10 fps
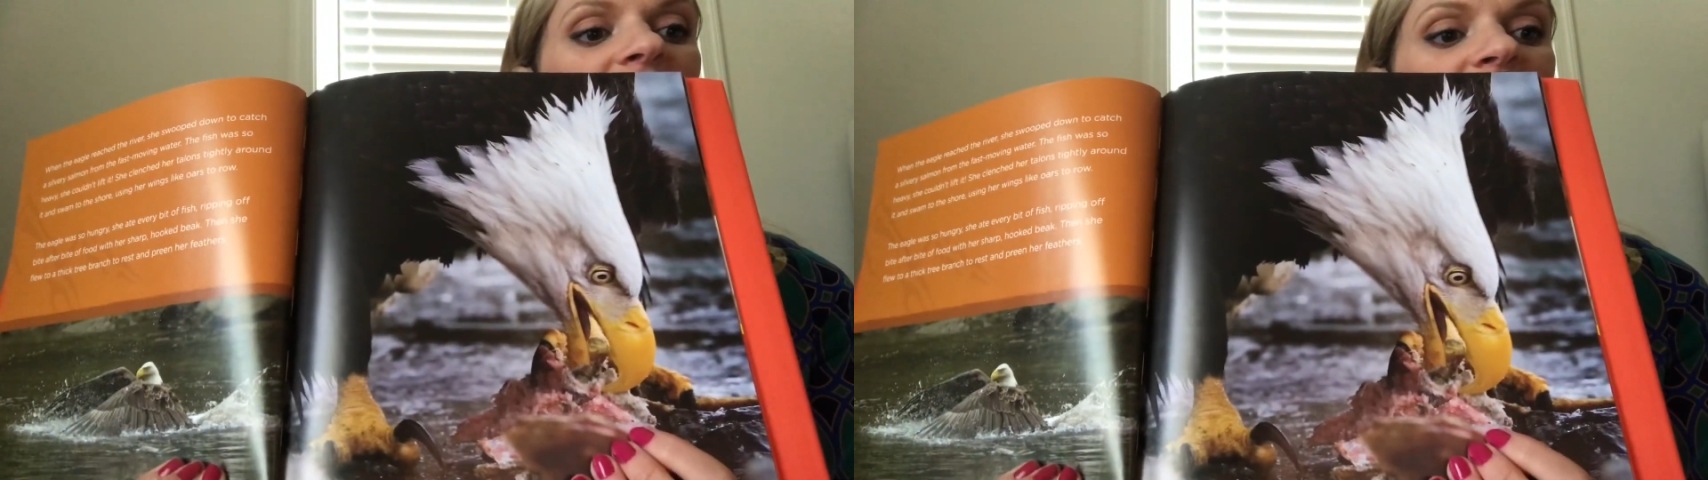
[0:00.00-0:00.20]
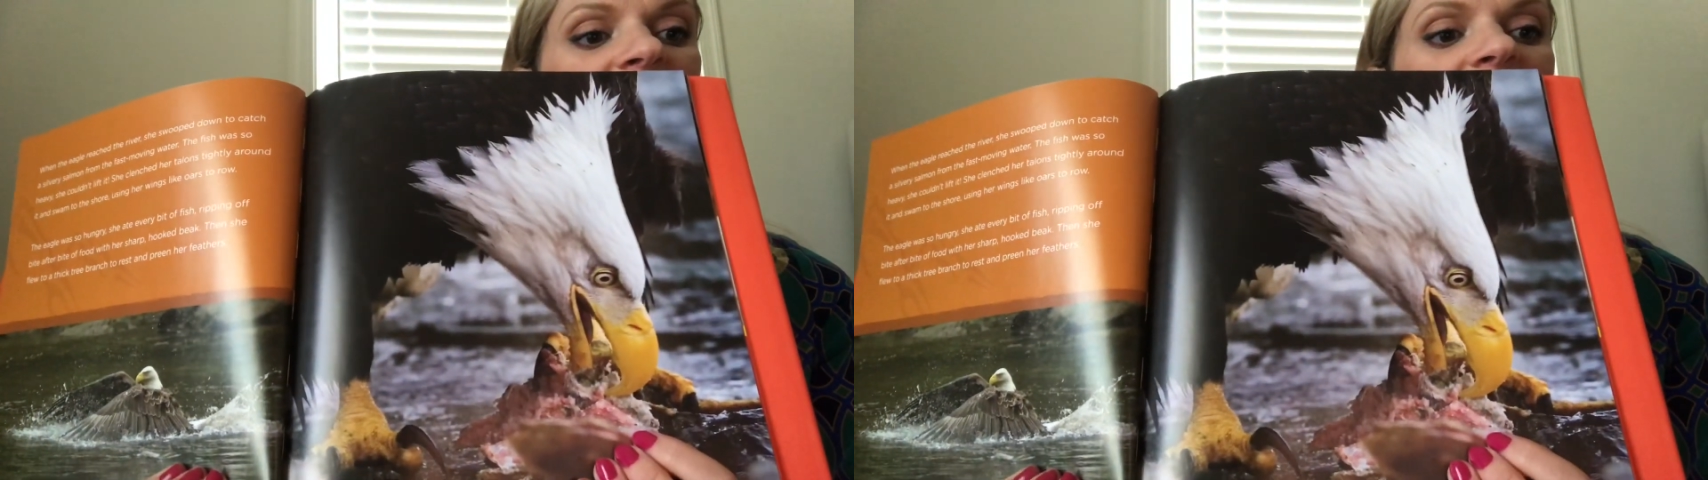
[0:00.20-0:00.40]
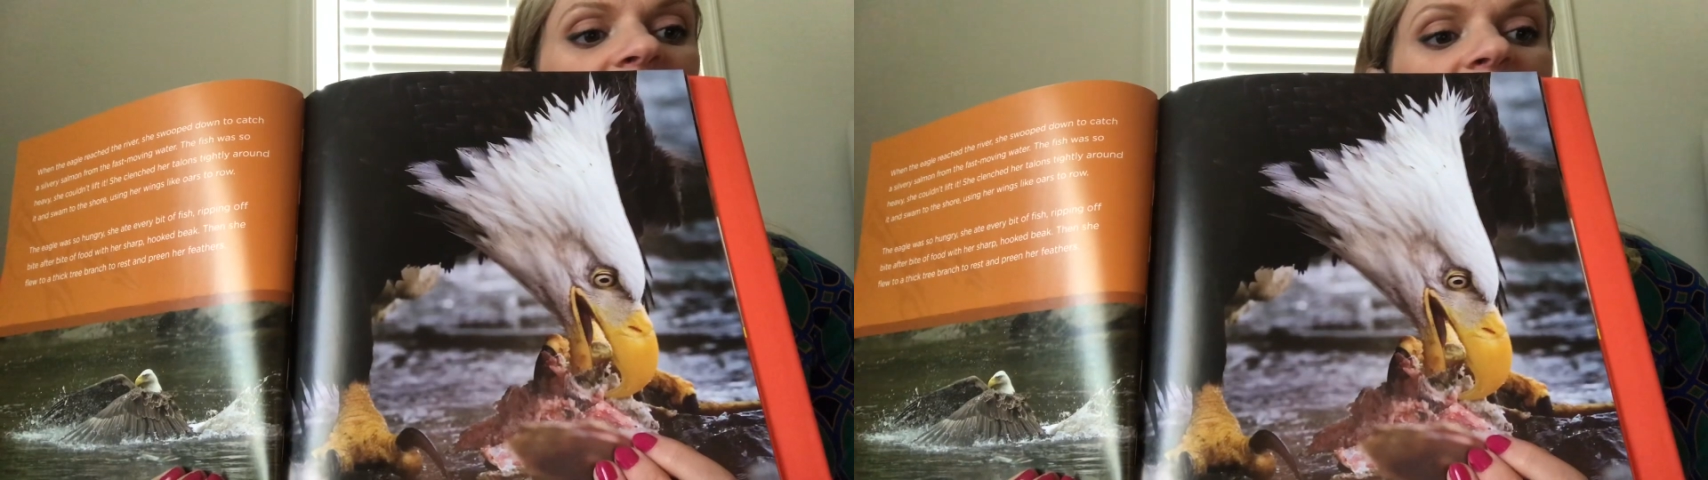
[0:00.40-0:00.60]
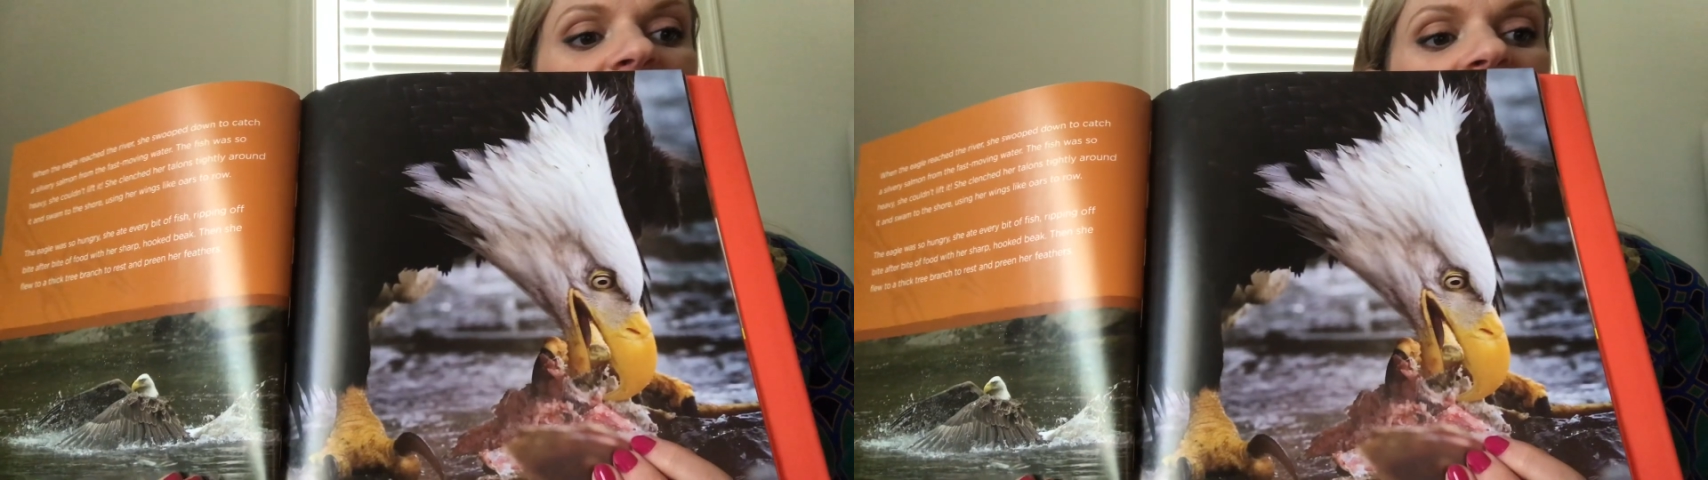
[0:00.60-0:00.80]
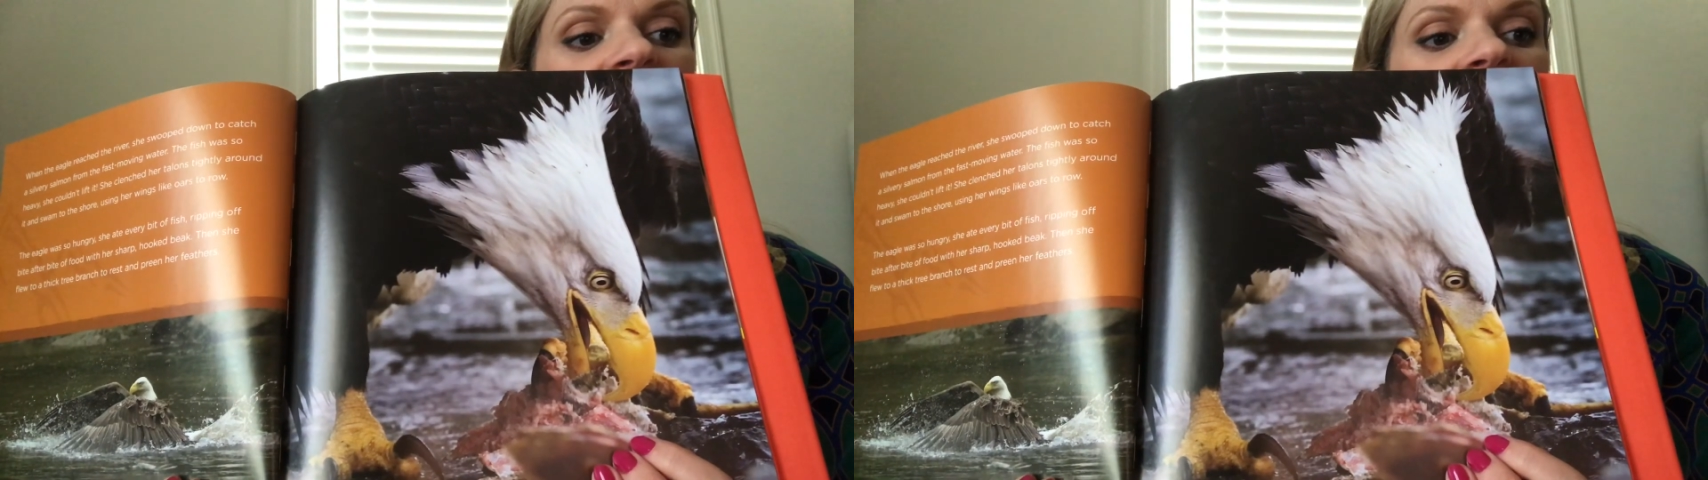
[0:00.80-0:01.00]

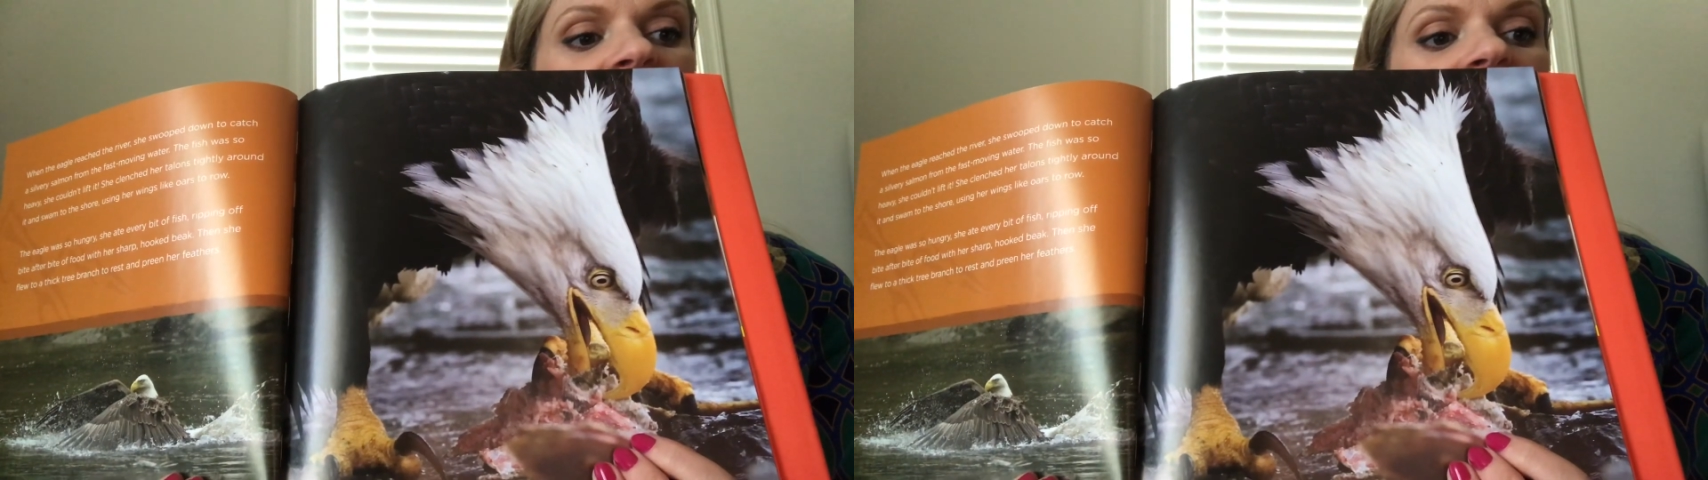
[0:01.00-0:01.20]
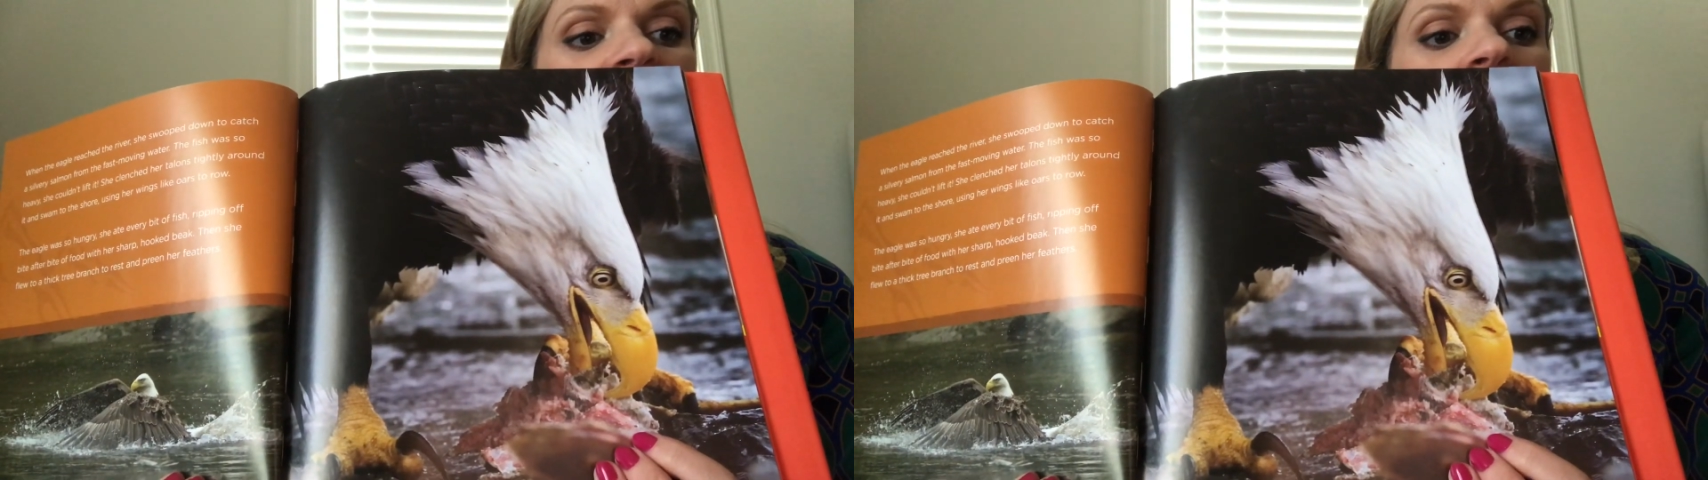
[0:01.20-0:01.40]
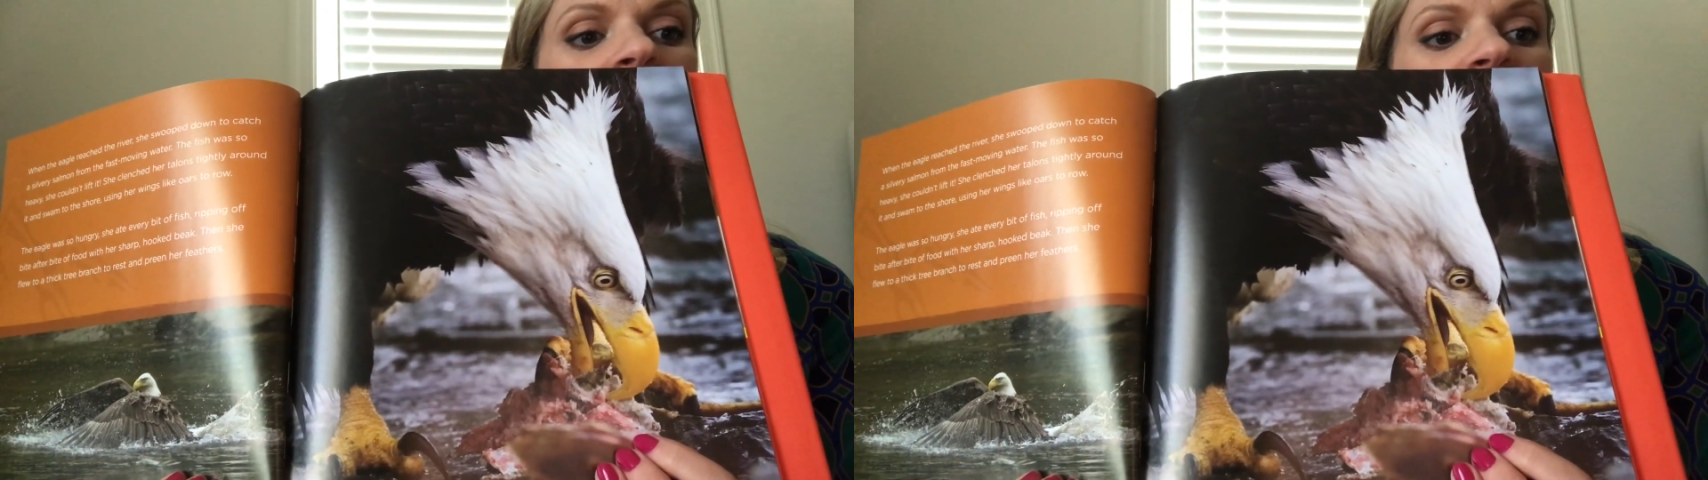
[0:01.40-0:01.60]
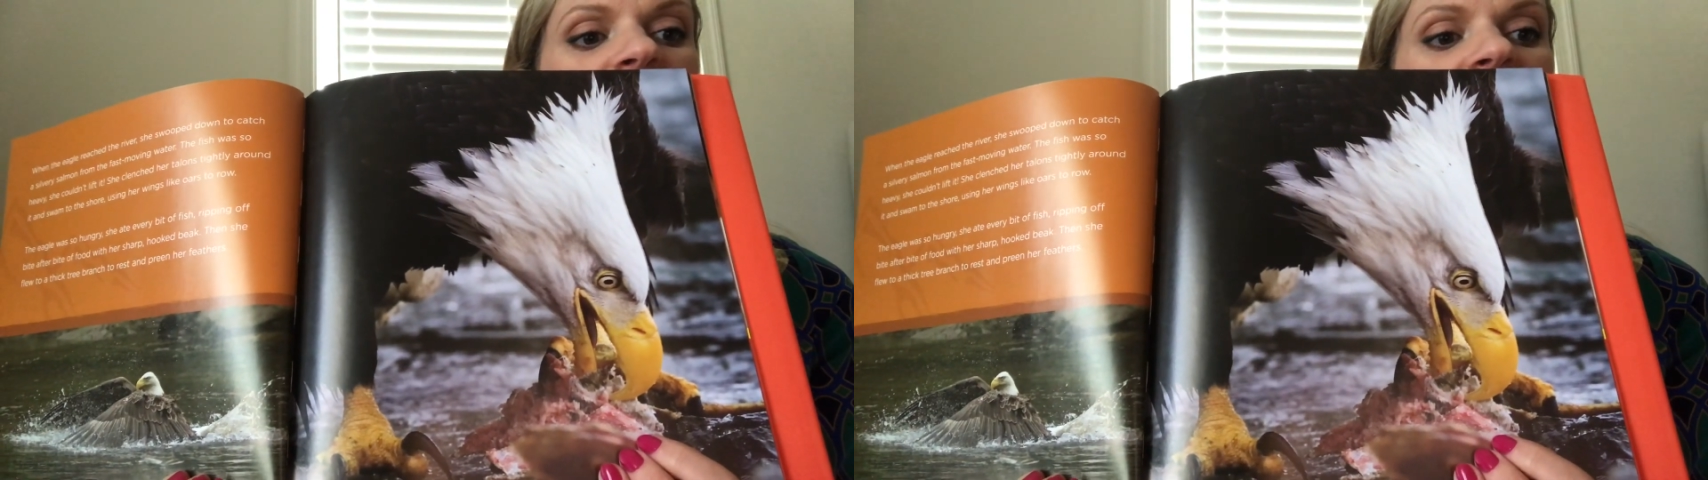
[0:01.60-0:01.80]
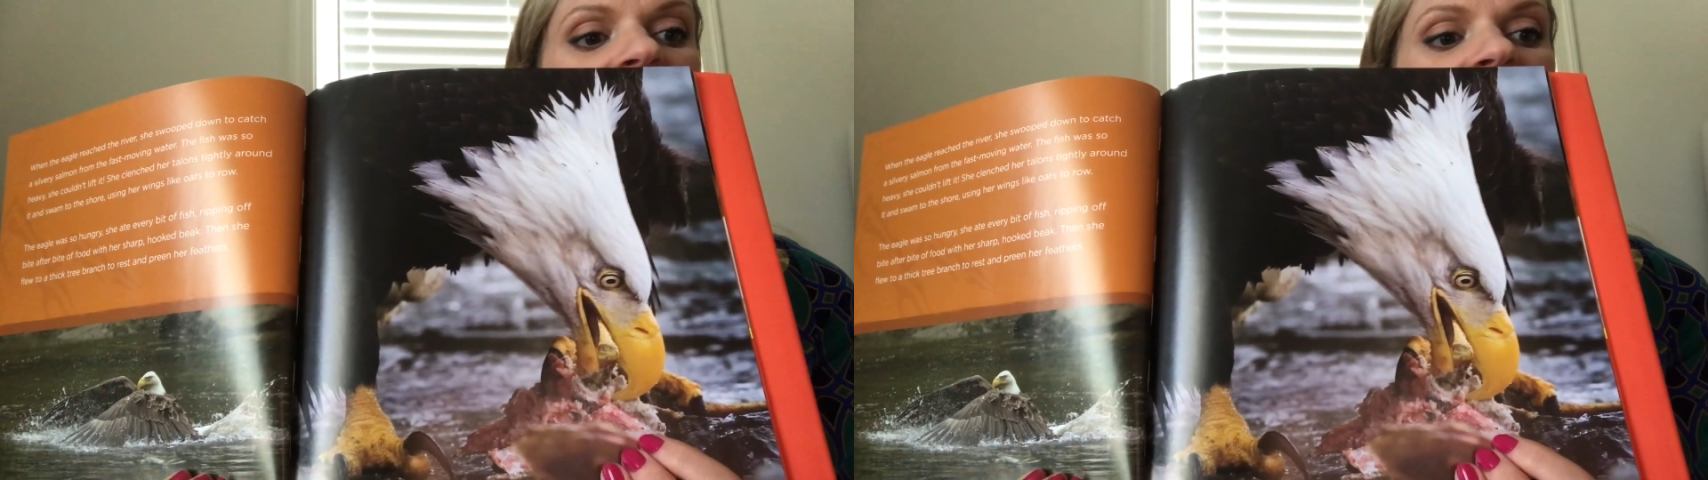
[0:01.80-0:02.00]
eating her
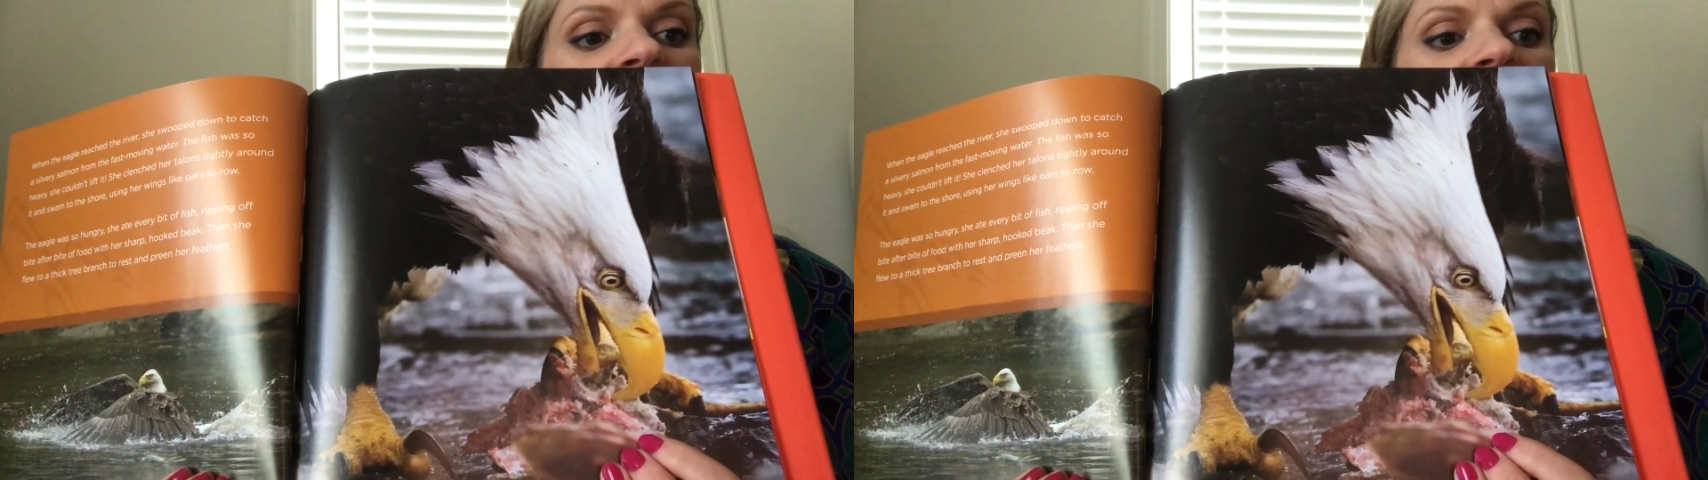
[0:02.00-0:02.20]
prey,